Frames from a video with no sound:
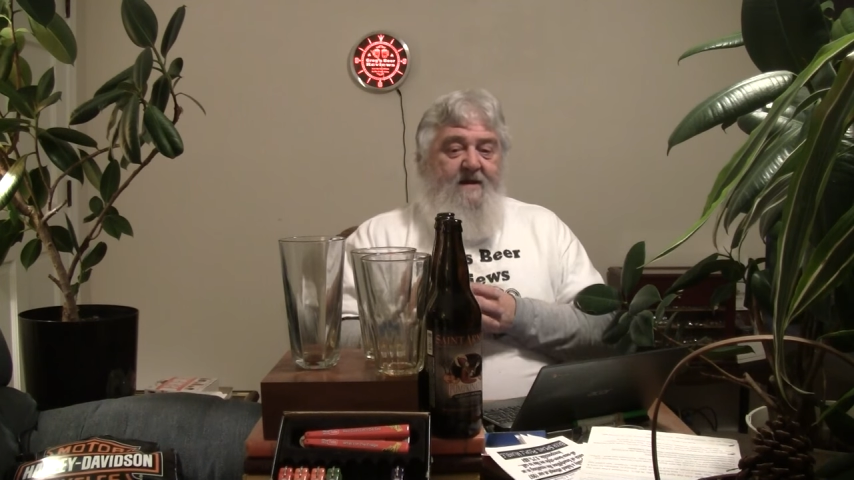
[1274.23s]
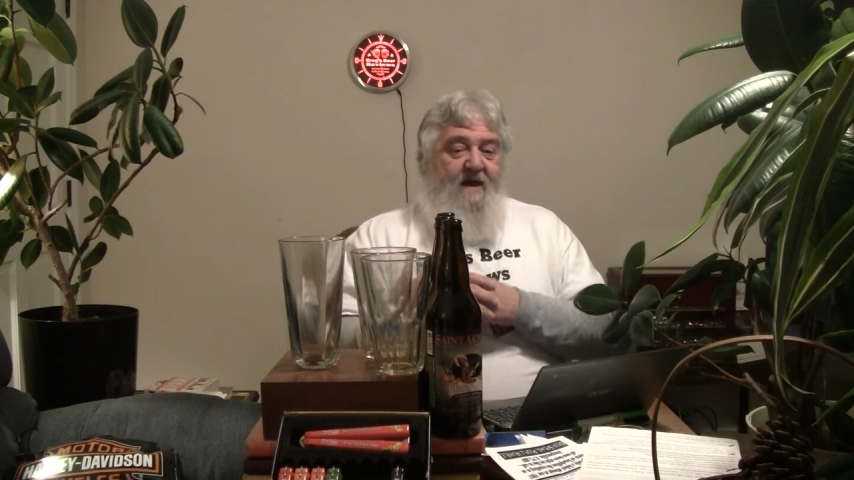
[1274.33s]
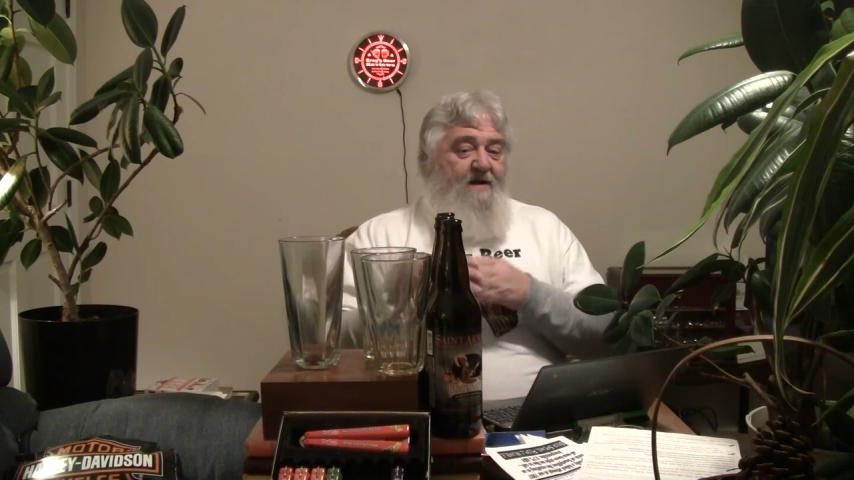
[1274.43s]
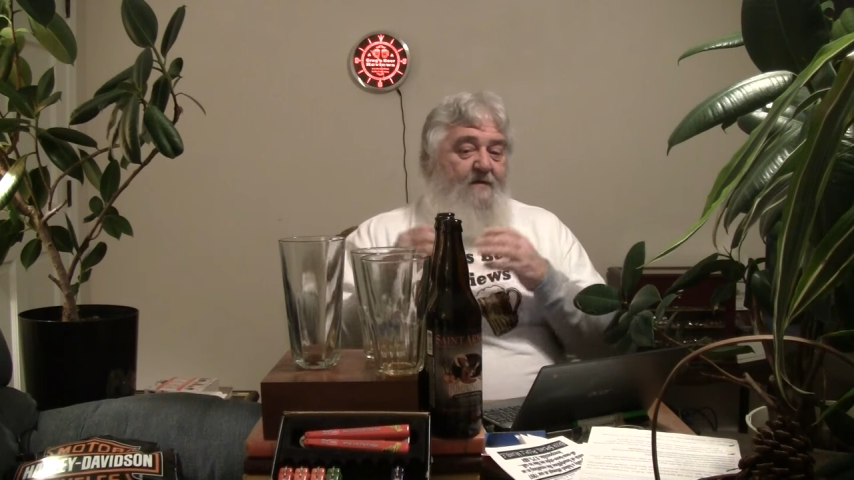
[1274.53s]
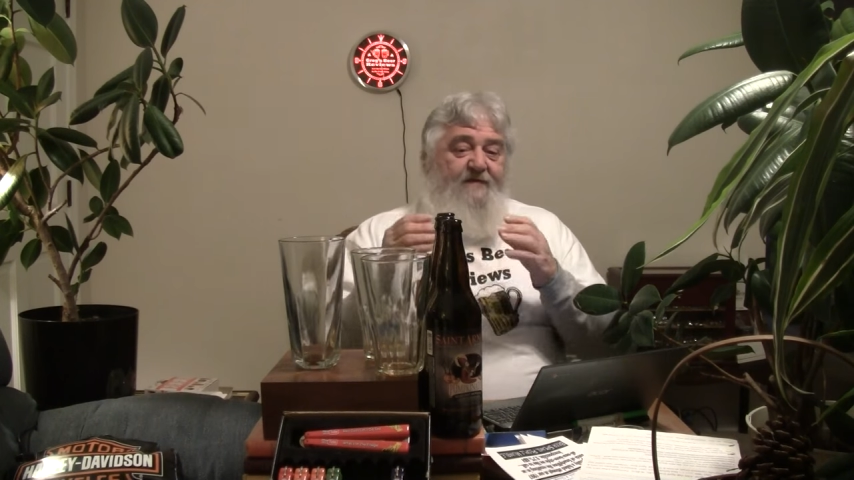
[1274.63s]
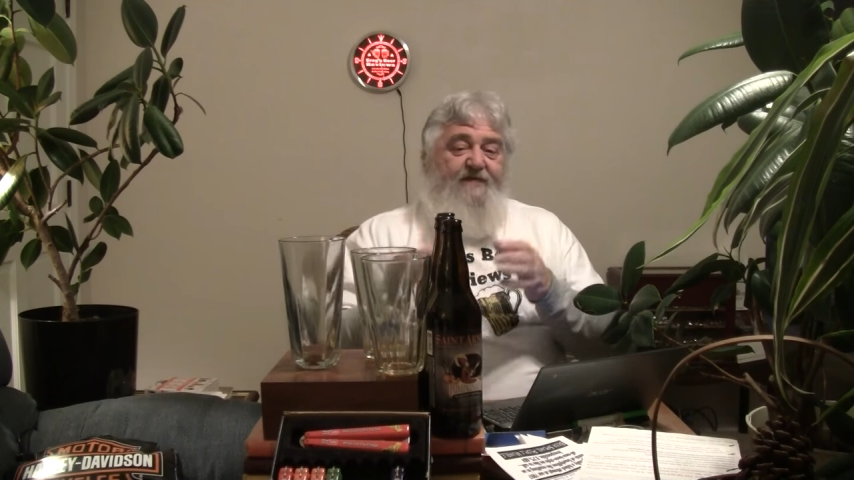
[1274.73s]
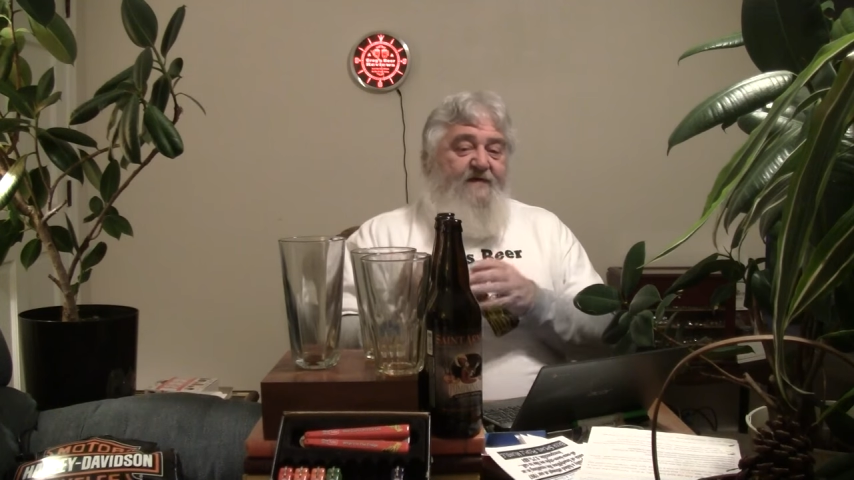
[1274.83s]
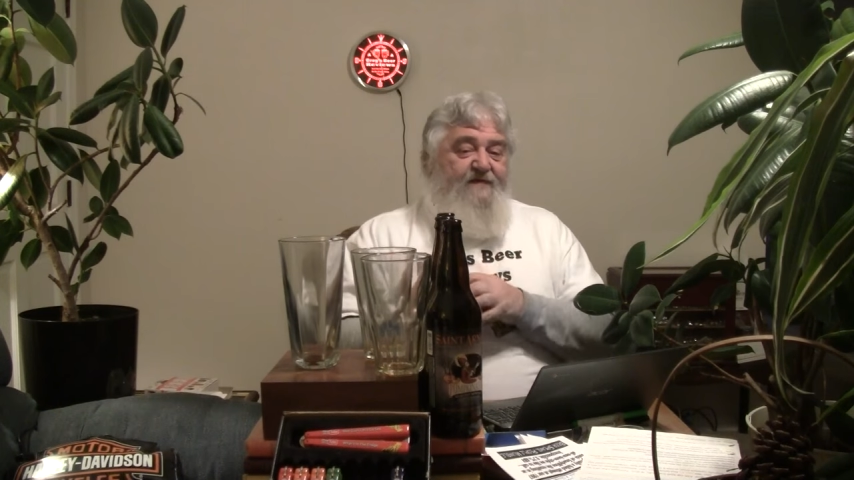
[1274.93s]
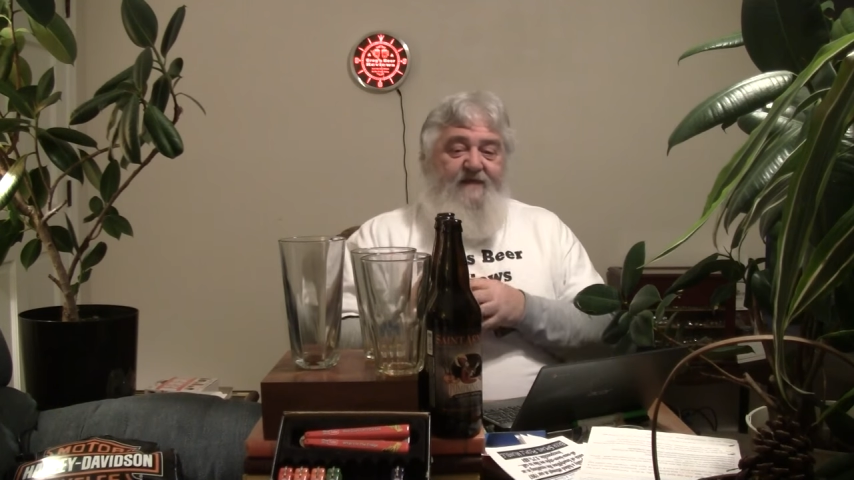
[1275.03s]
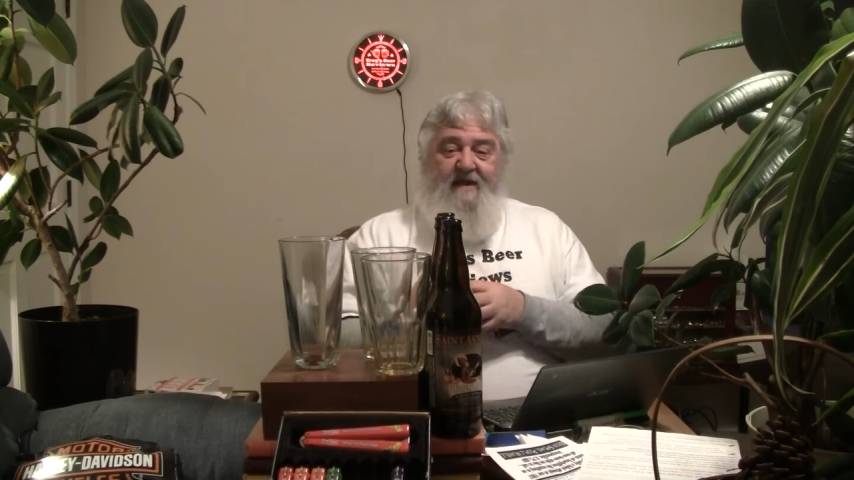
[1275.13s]
And on the
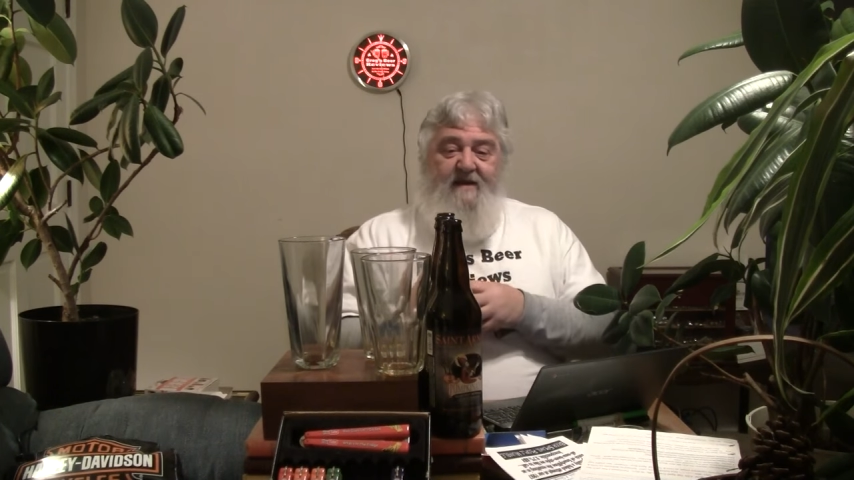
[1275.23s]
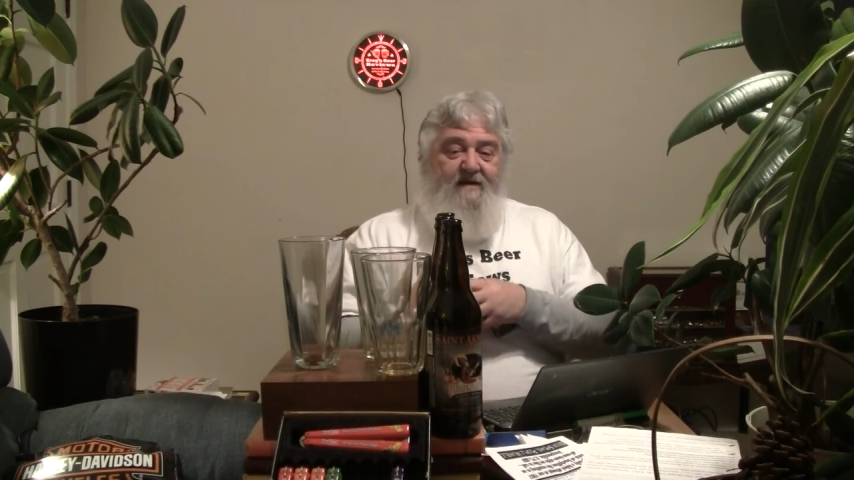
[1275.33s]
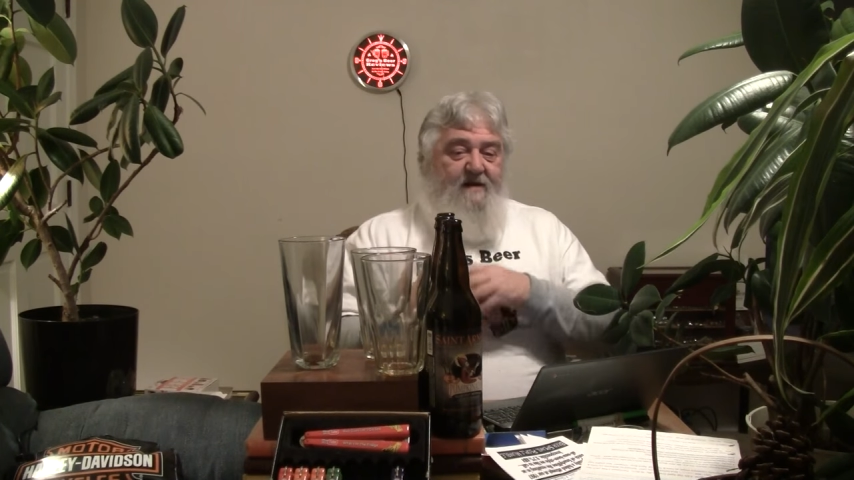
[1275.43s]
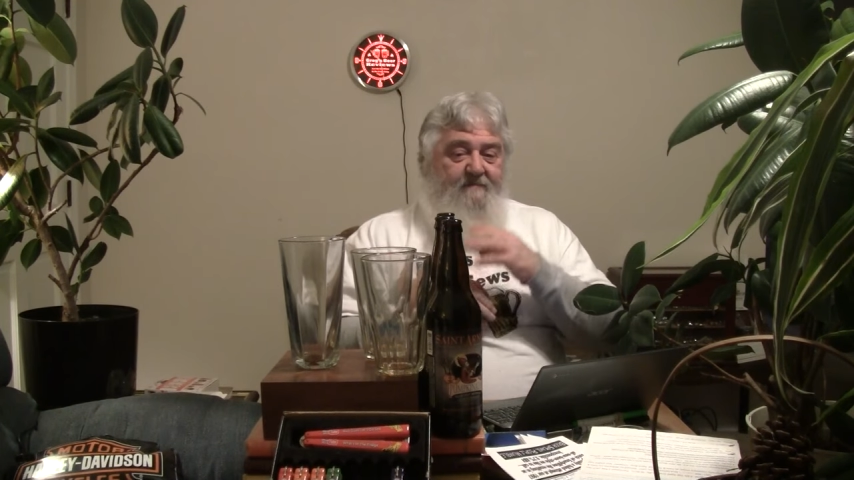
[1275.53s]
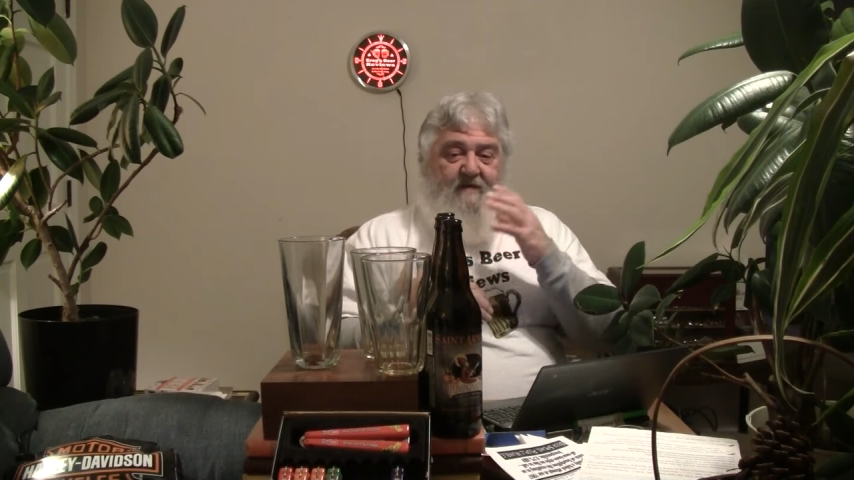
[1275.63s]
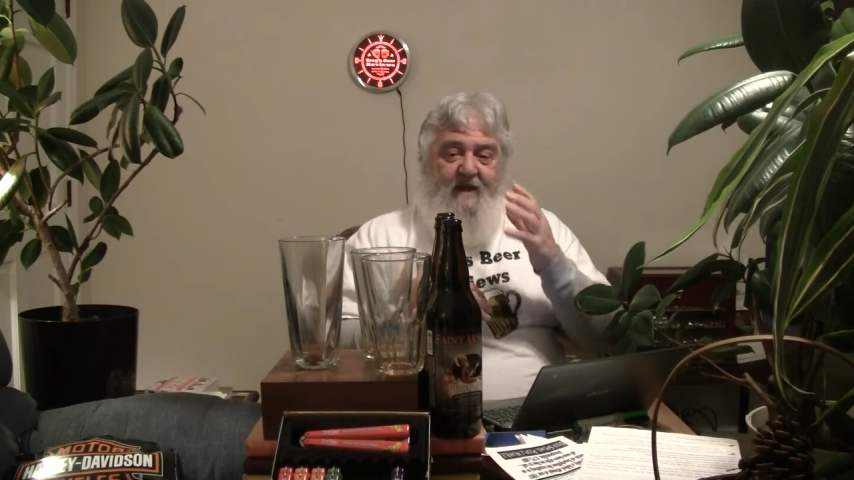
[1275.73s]
16,